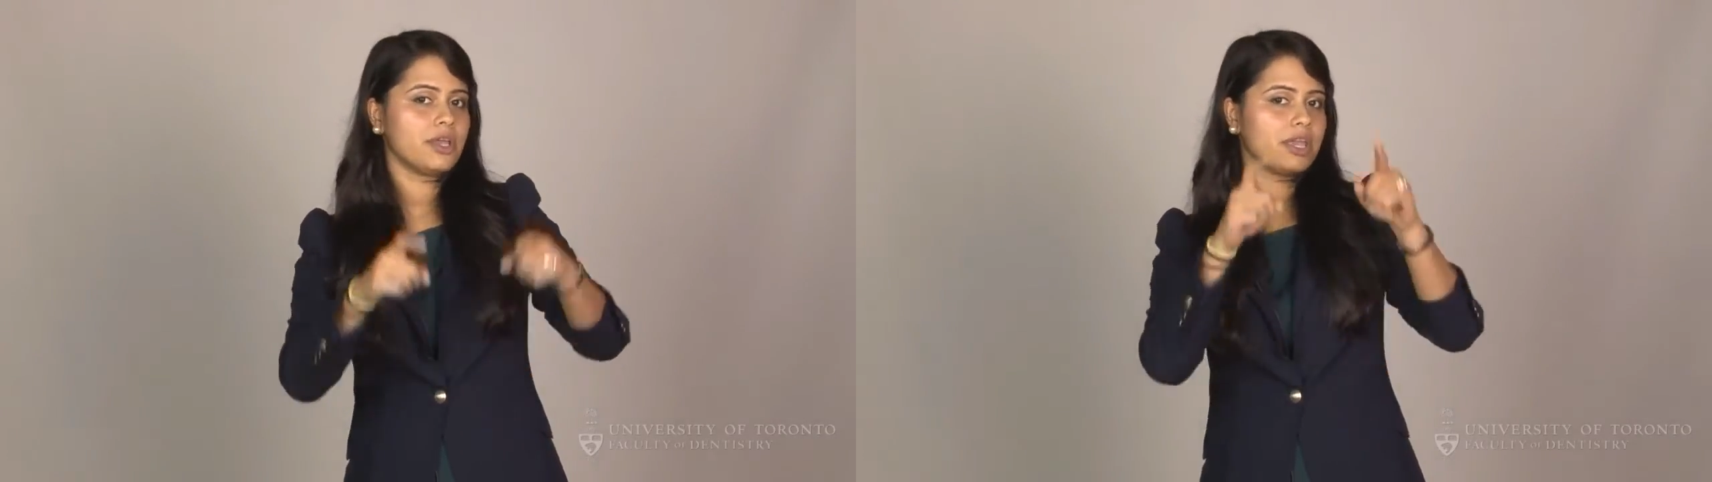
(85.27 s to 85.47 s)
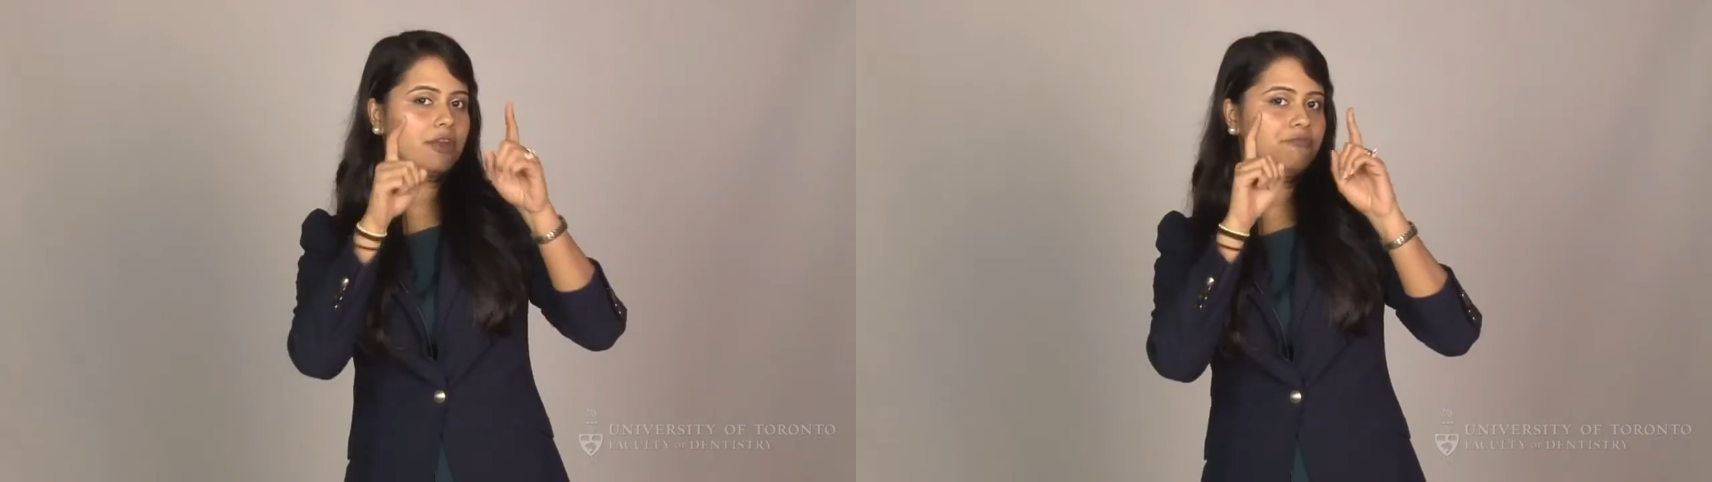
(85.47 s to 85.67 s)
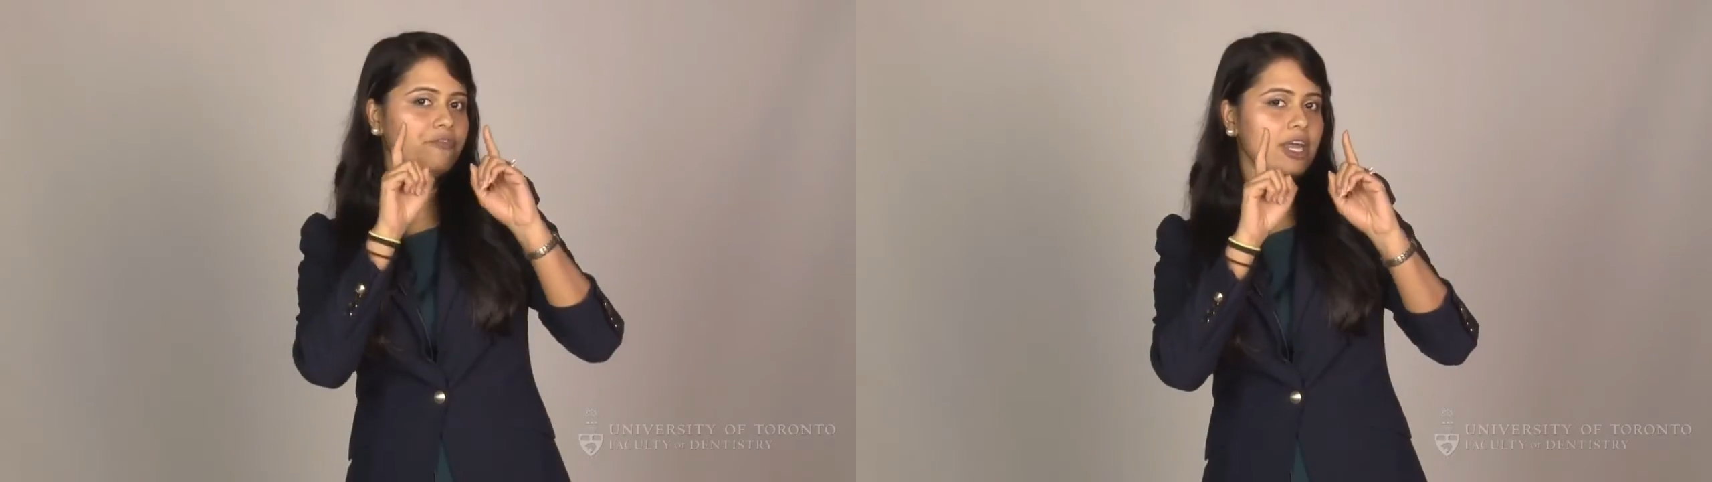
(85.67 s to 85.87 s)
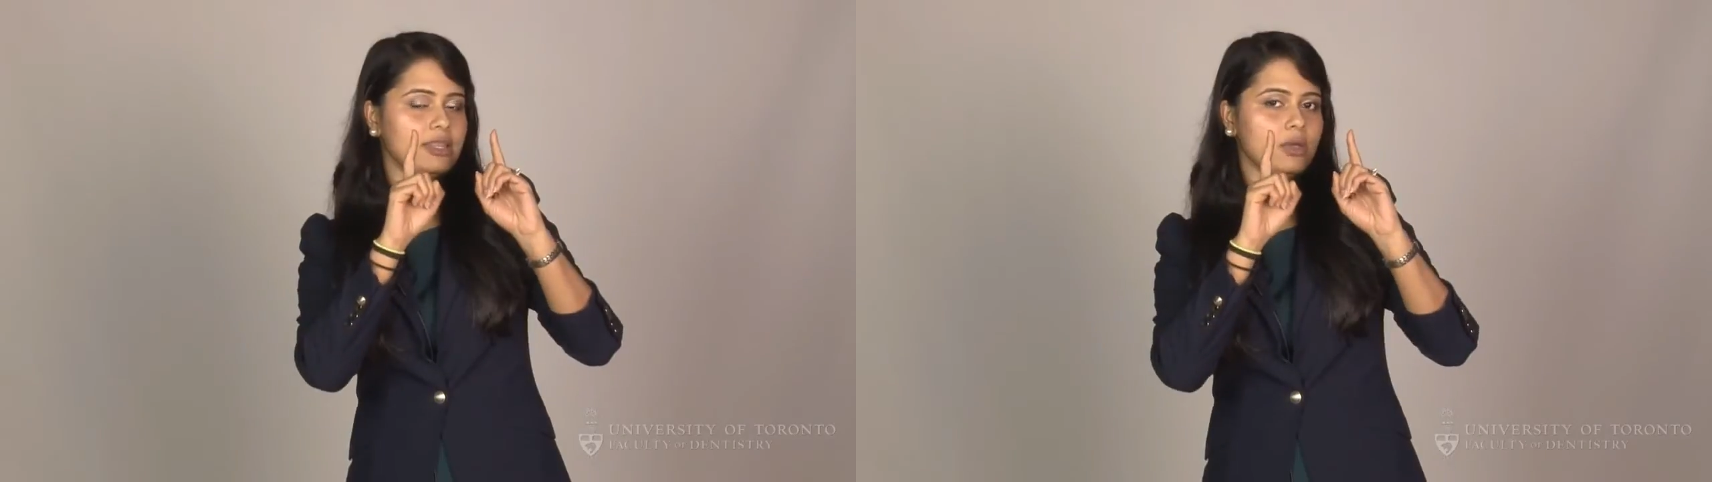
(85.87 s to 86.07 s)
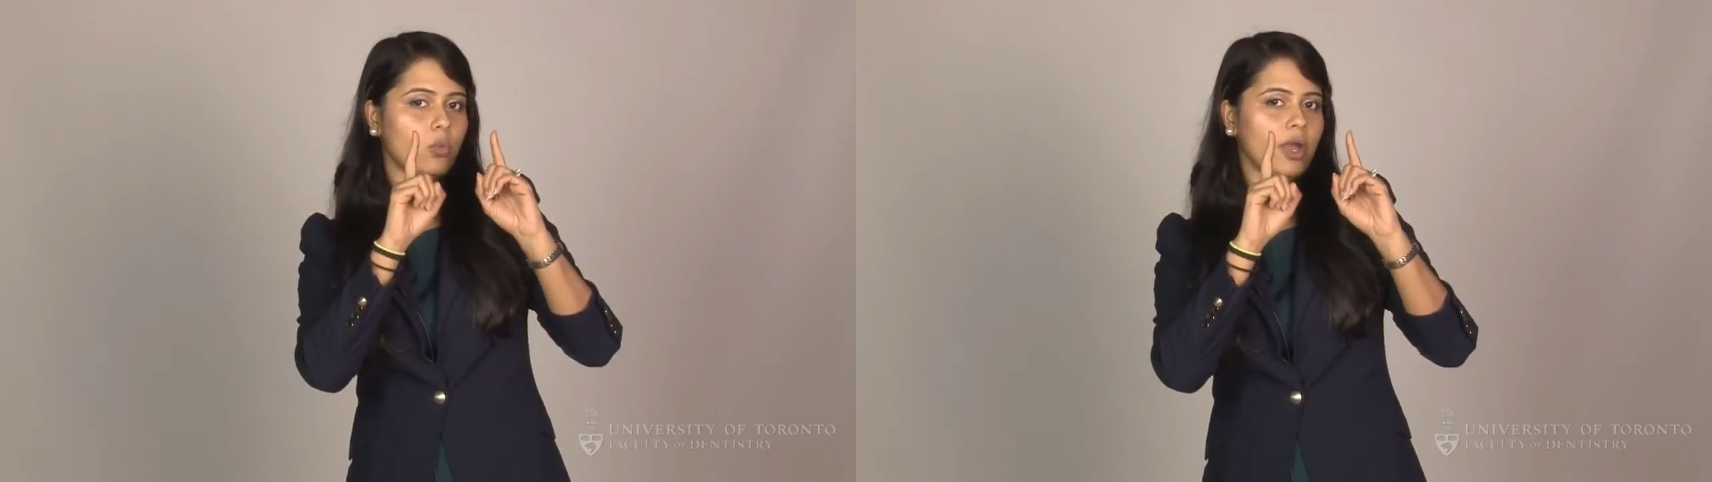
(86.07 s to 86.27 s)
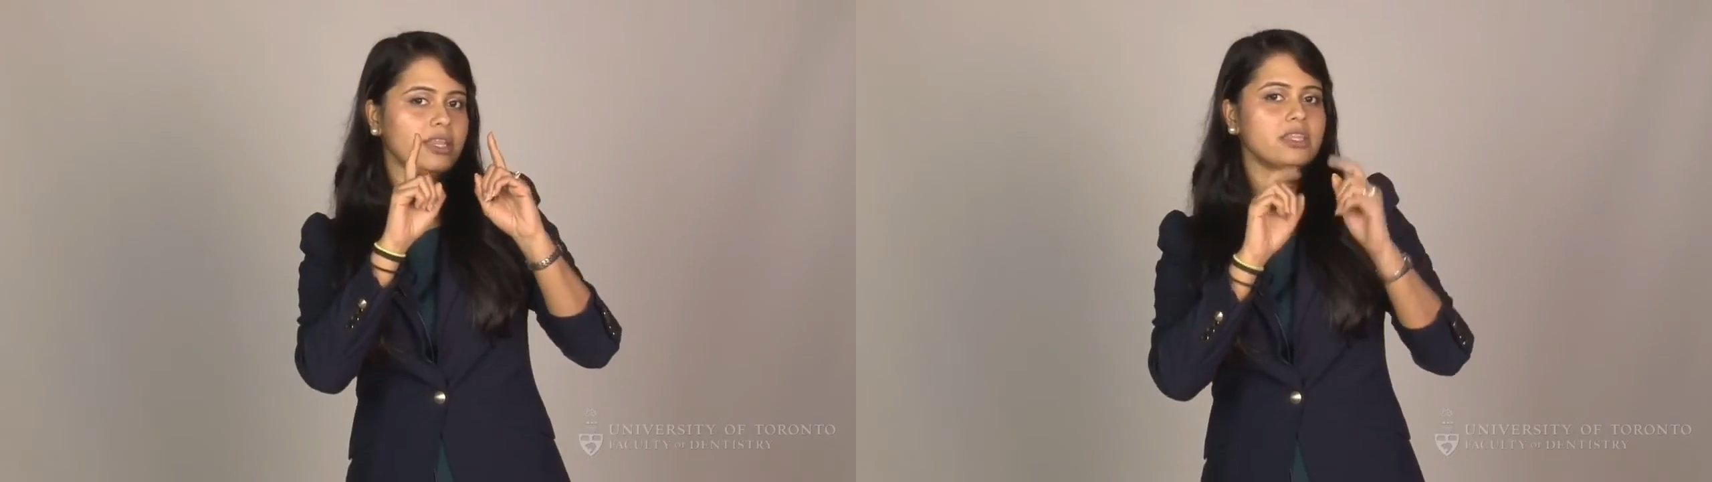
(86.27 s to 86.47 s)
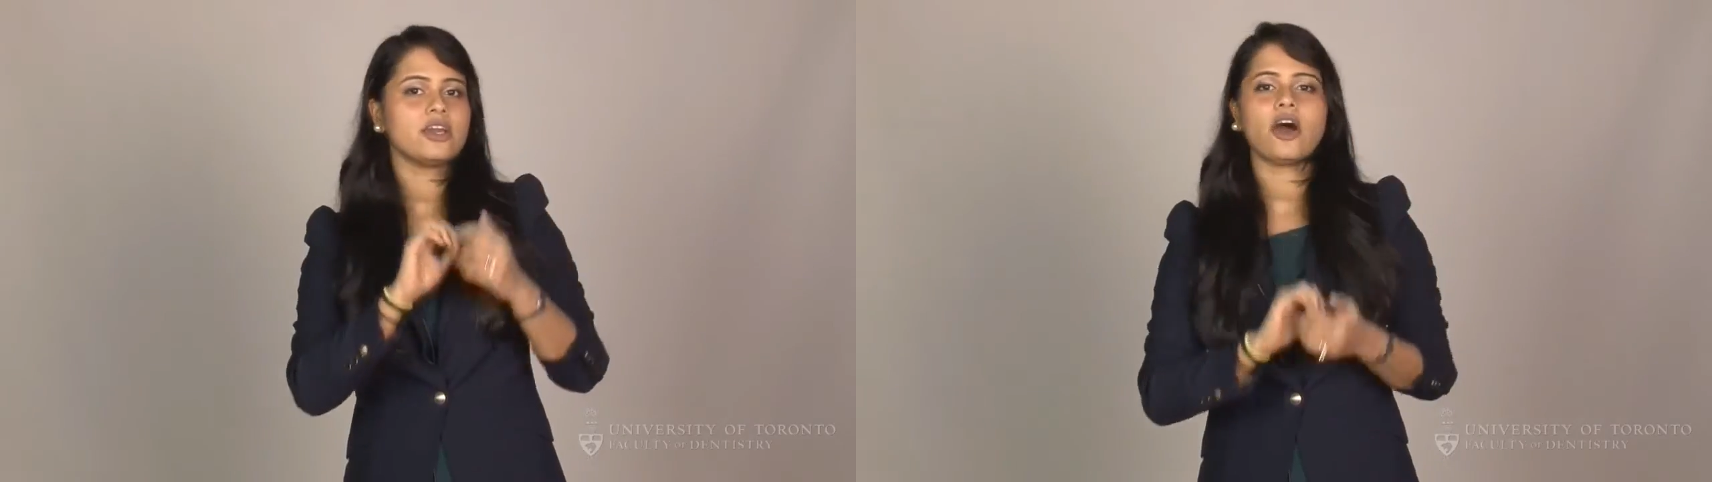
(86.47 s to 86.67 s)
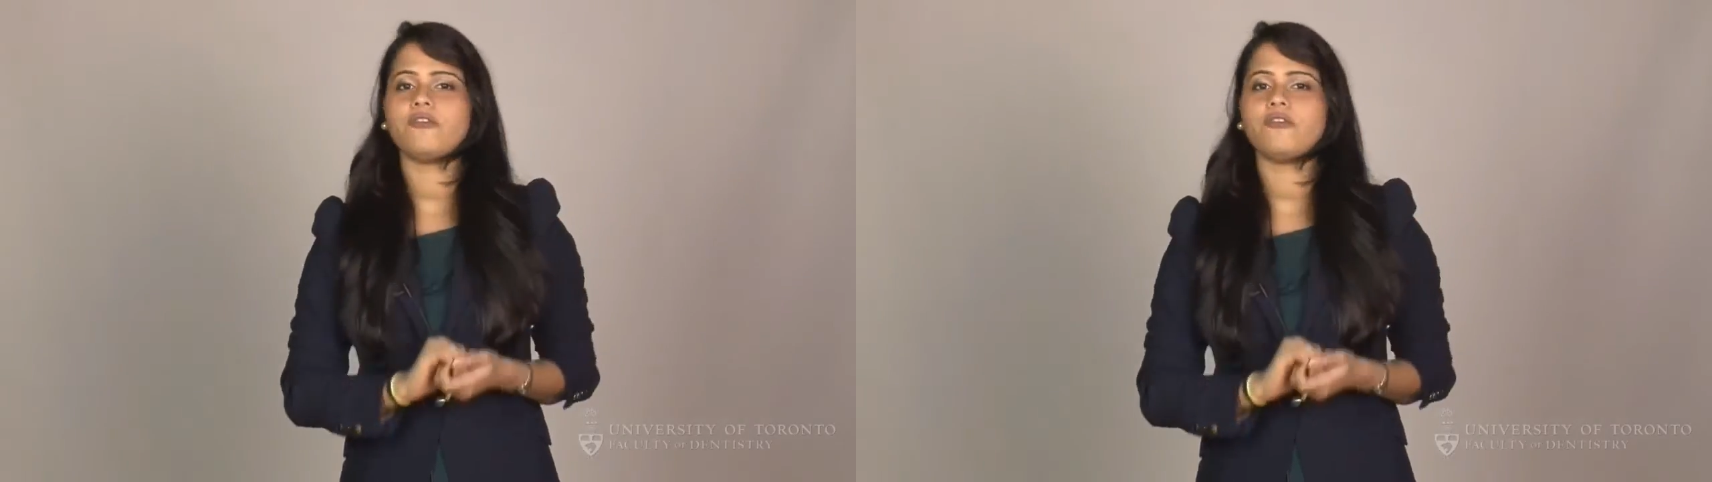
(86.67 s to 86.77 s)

can fit in the width